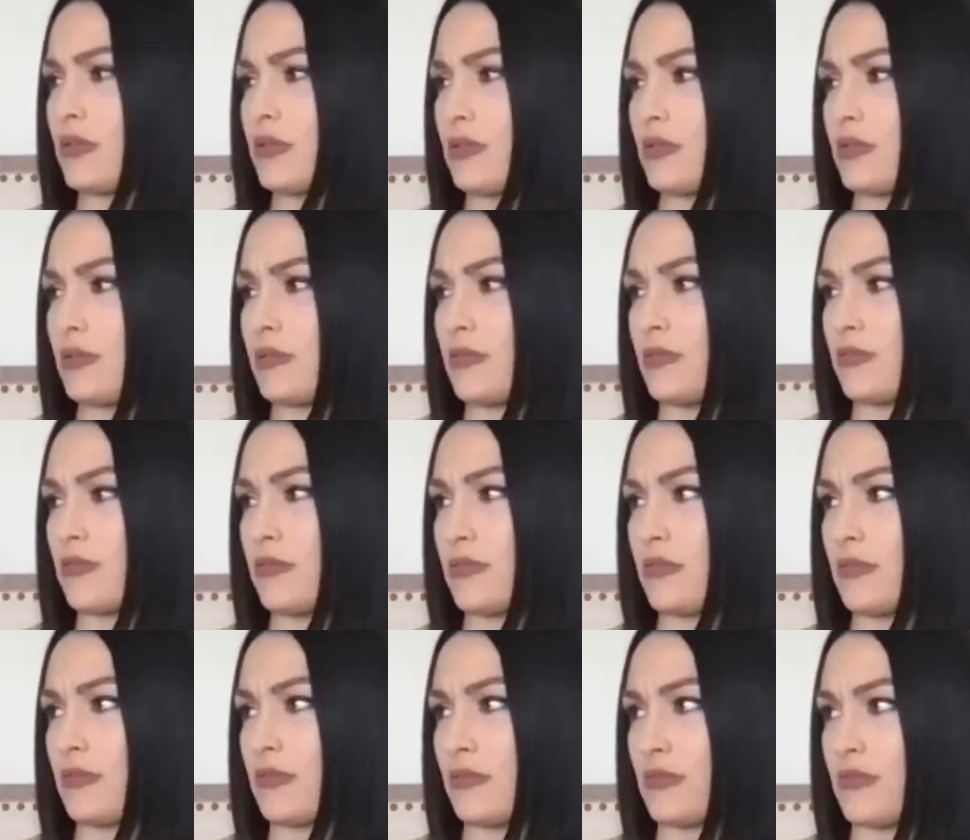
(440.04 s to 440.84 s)

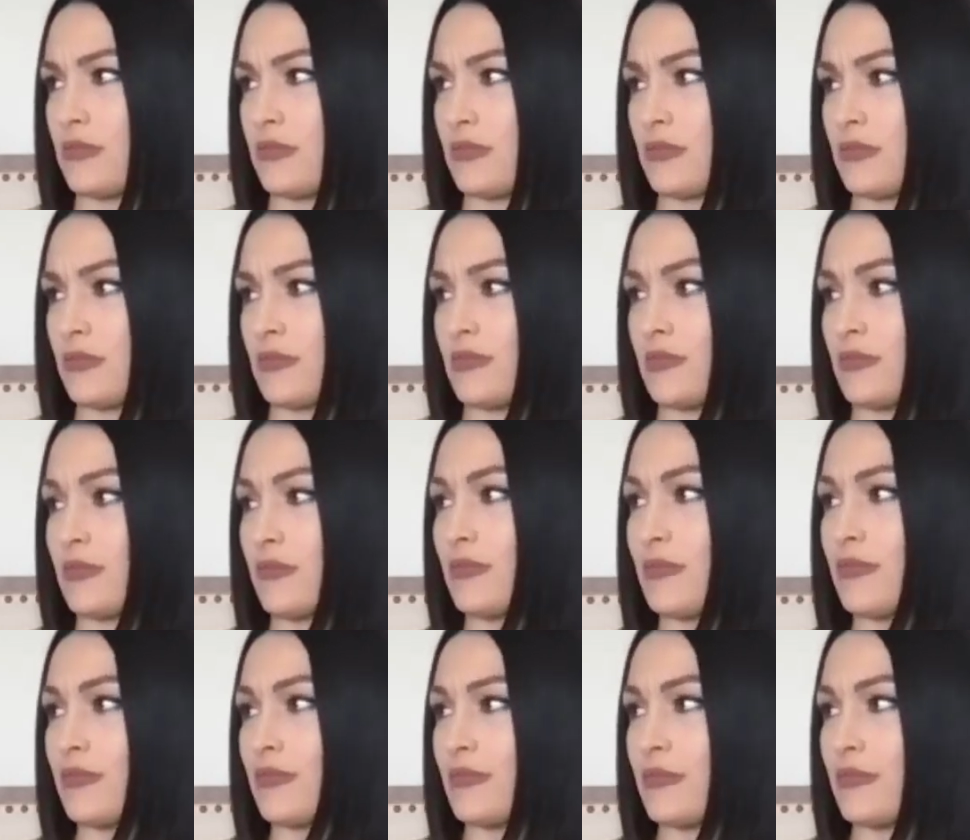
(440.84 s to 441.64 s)

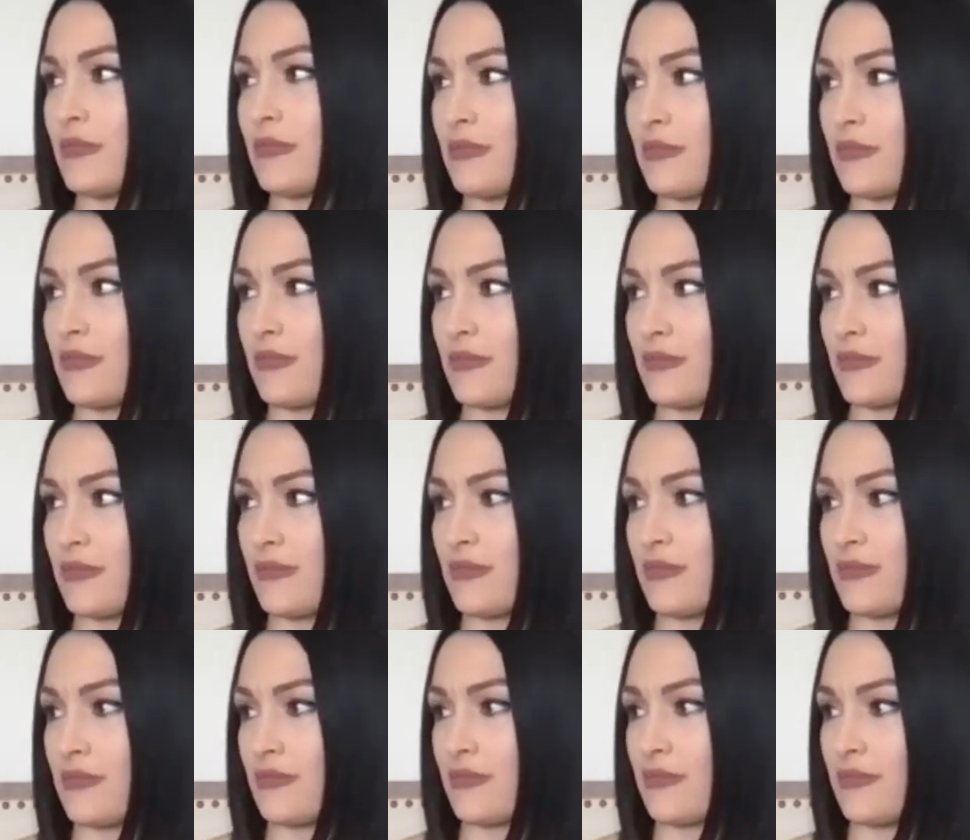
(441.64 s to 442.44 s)

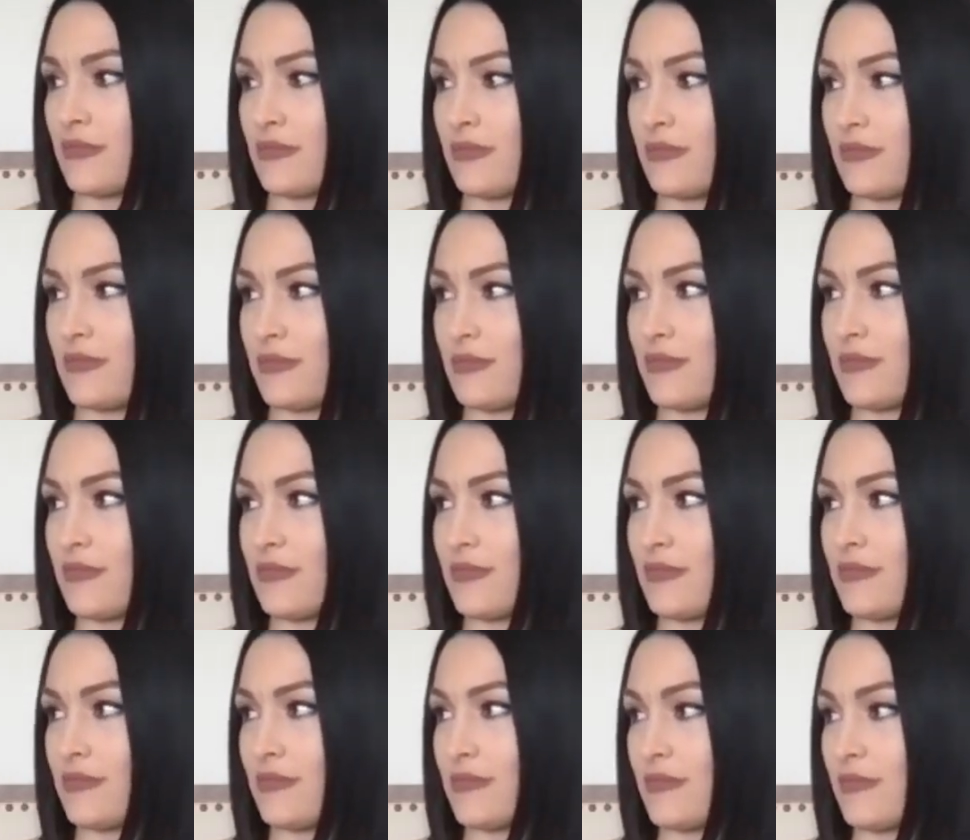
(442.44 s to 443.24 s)

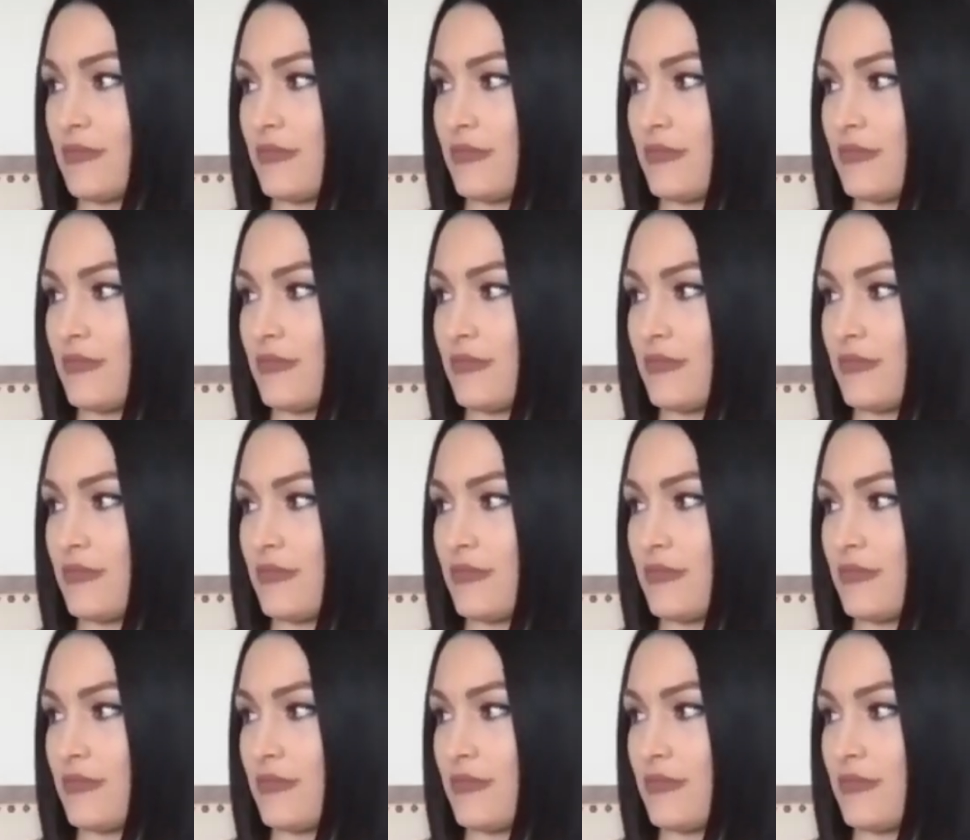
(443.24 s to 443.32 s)
[no speech]